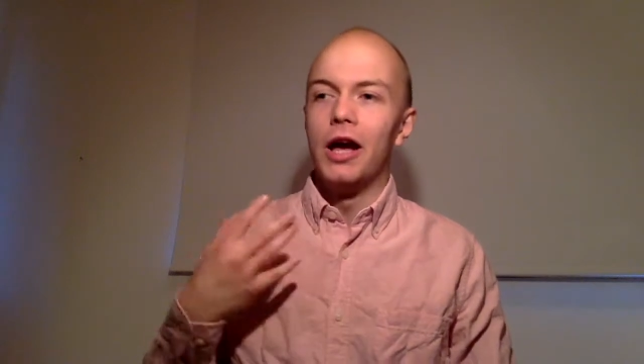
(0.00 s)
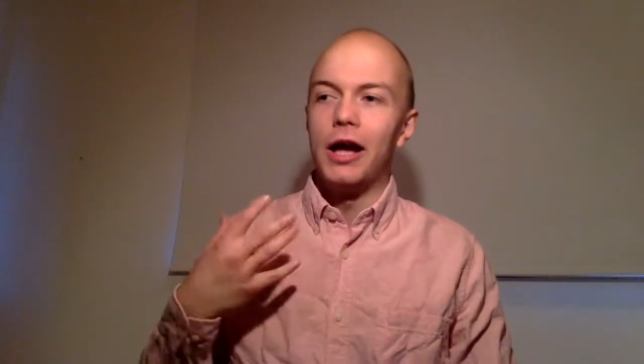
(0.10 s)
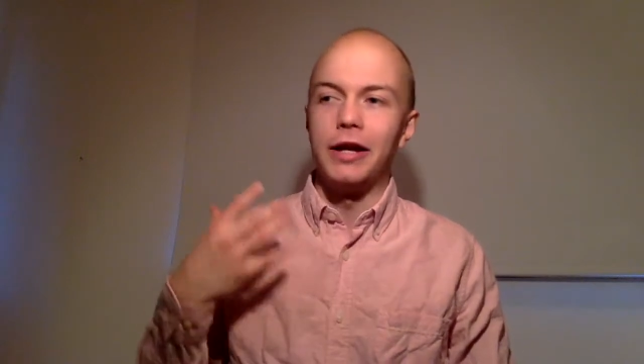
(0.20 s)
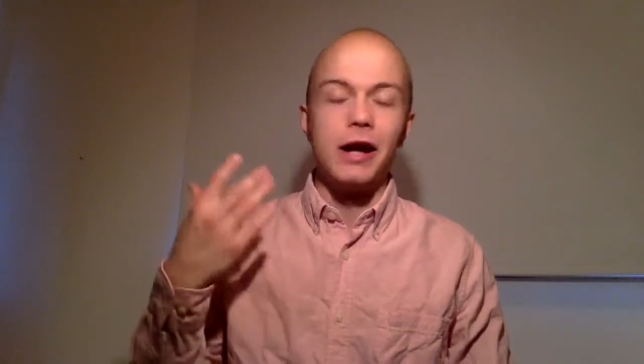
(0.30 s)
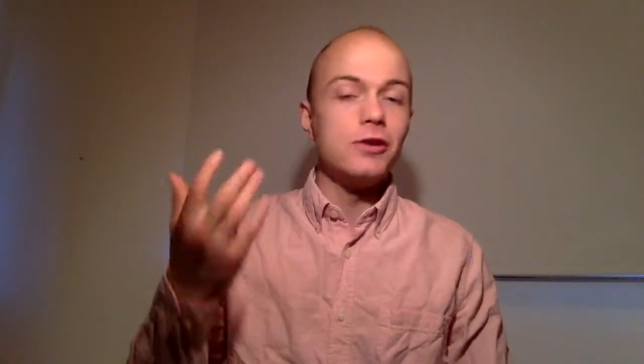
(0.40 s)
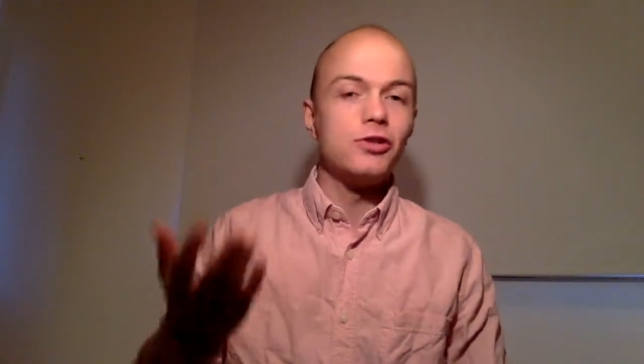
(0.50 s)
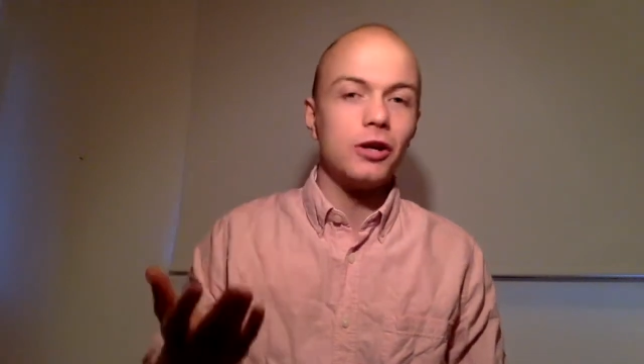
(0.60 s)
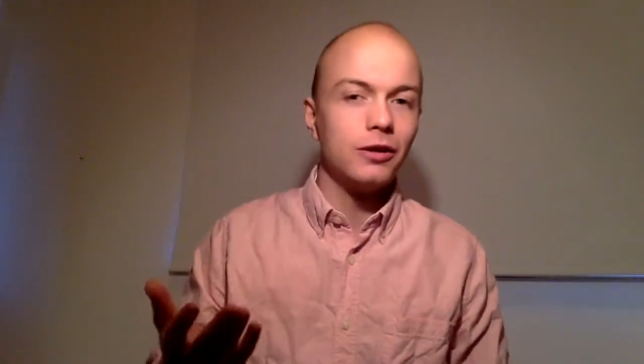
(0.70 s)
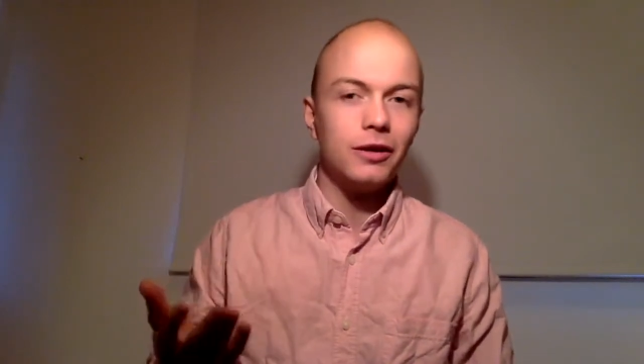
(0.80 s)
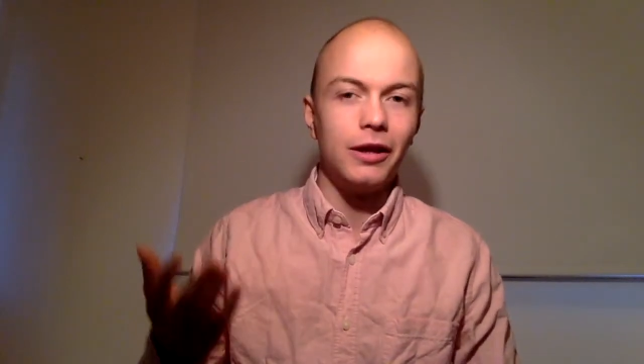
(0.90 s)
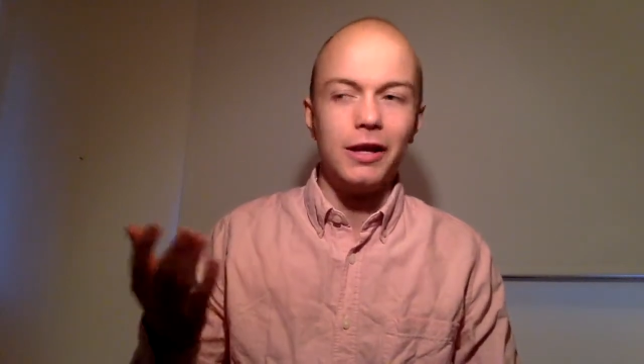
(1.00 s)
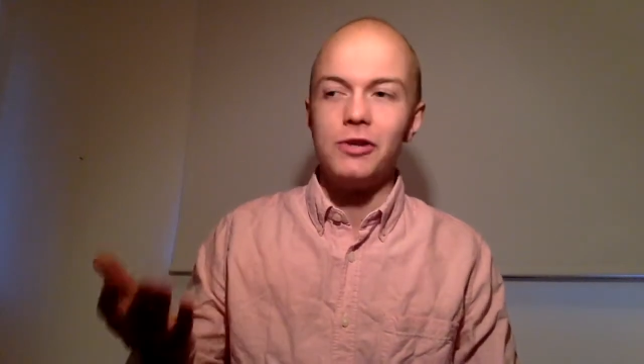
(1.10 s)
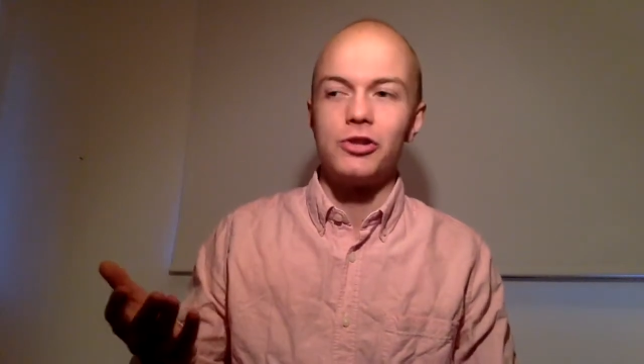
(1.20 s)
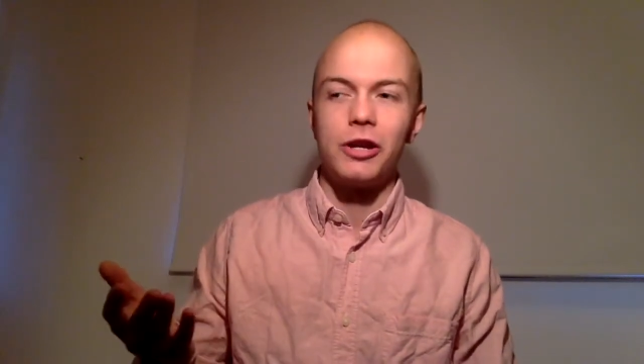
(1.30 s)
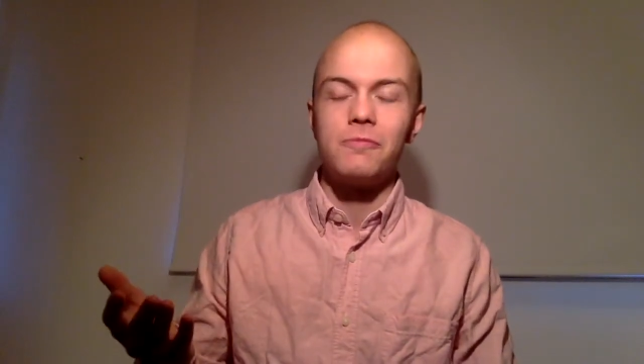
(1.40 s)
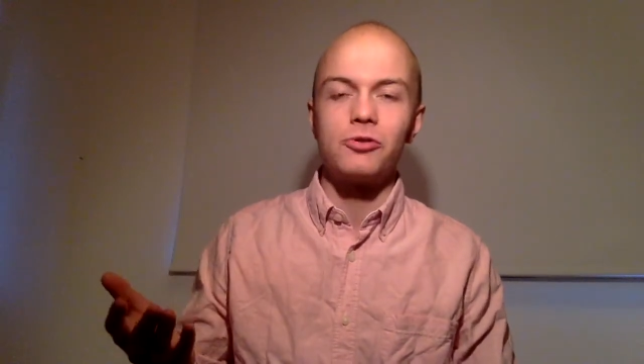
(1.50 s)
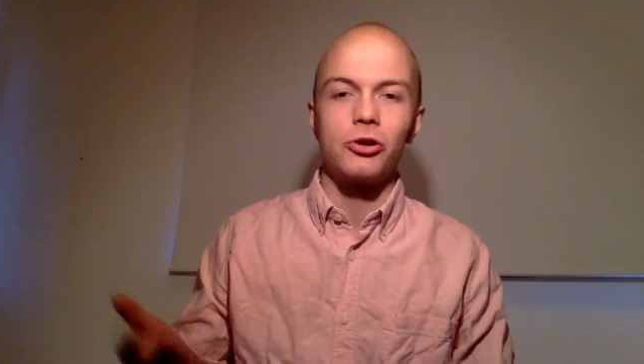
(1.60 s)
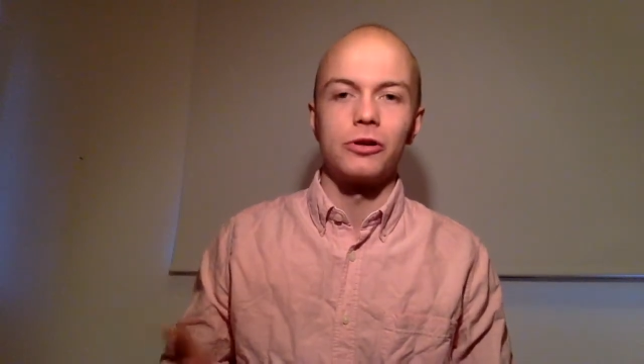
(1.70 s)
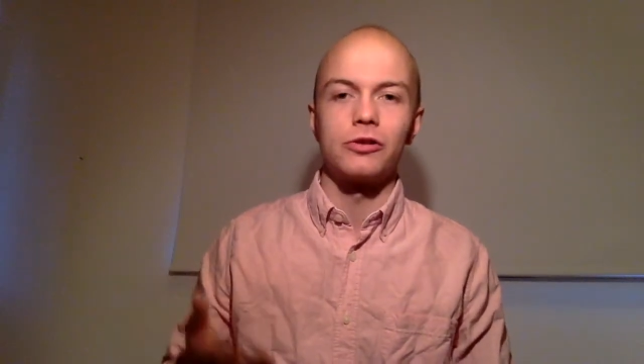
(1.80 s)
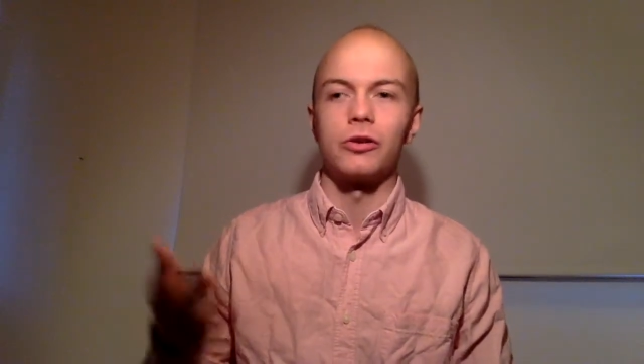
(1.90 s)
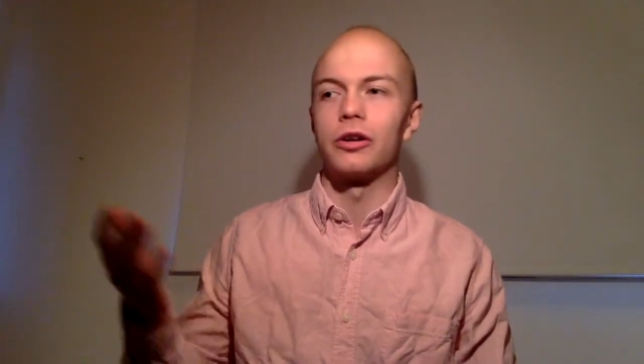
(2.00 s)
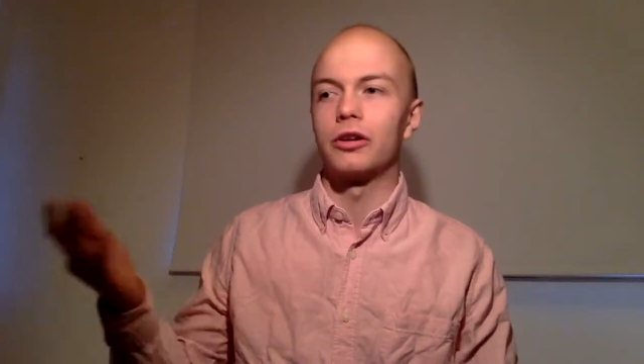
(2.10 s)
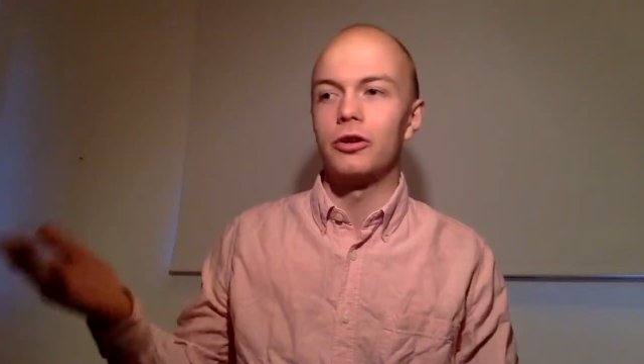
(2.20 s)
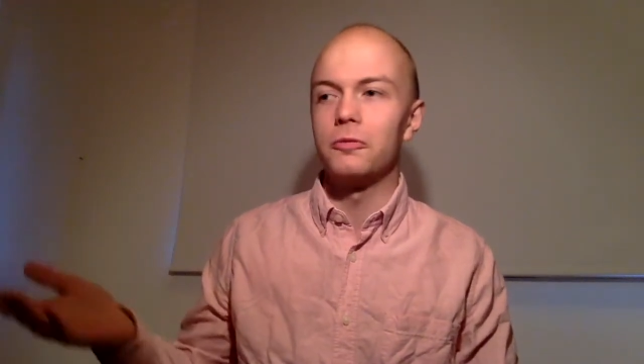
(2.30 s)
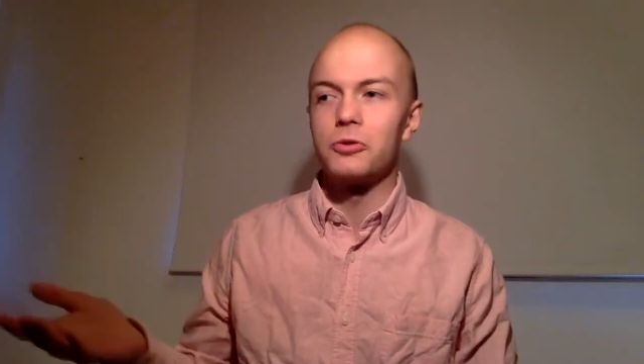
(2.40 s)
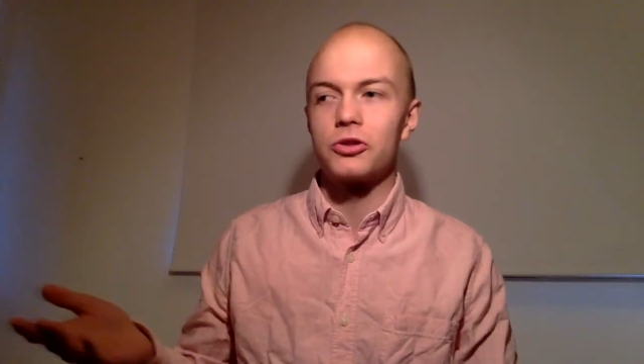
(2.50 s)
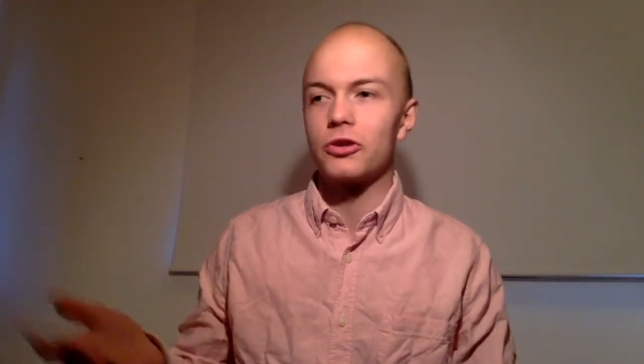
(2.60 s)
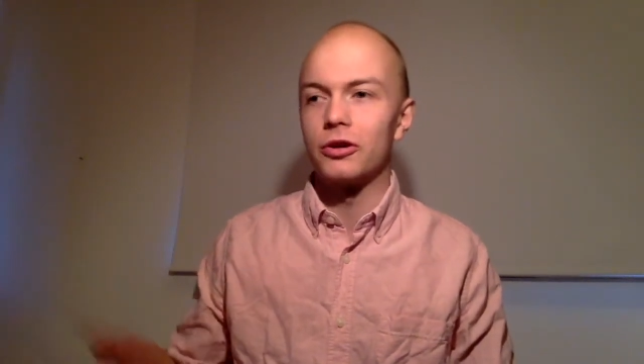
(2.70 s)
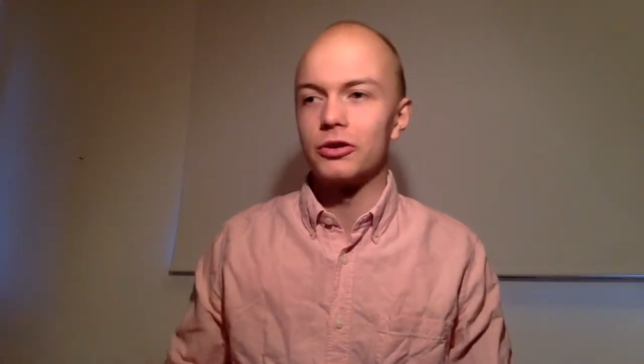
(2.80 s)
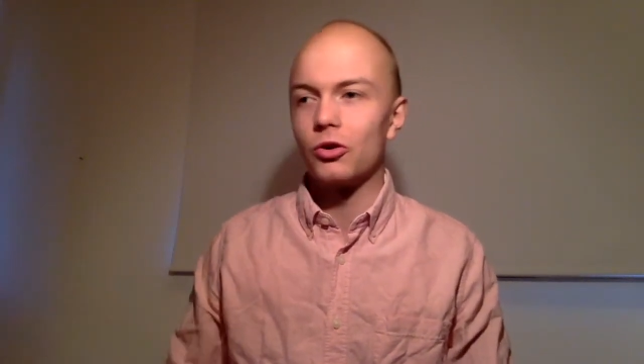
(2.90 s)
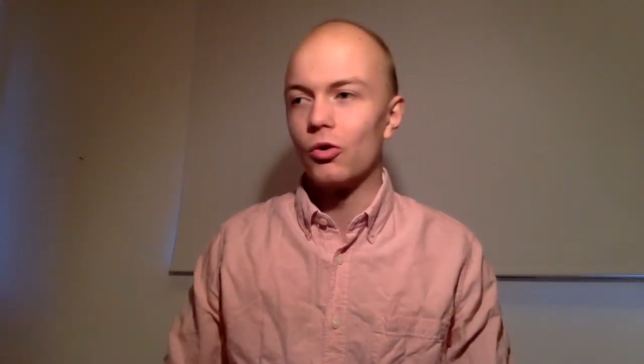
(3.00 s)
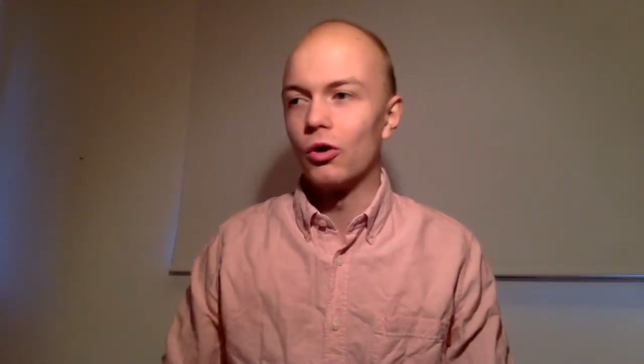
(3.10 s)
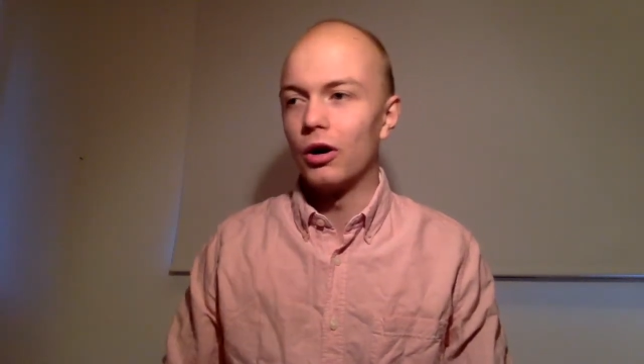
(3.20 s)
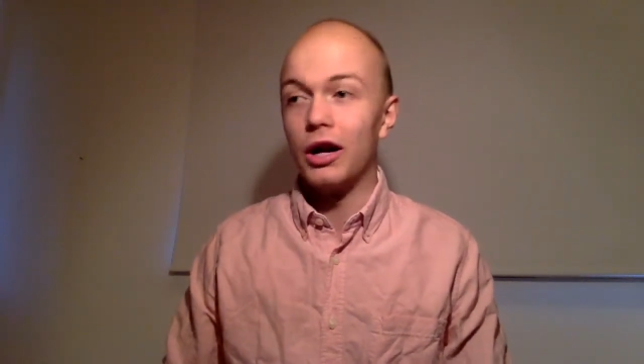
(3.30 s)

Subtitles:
an H&M shirt or a Cubus shirt or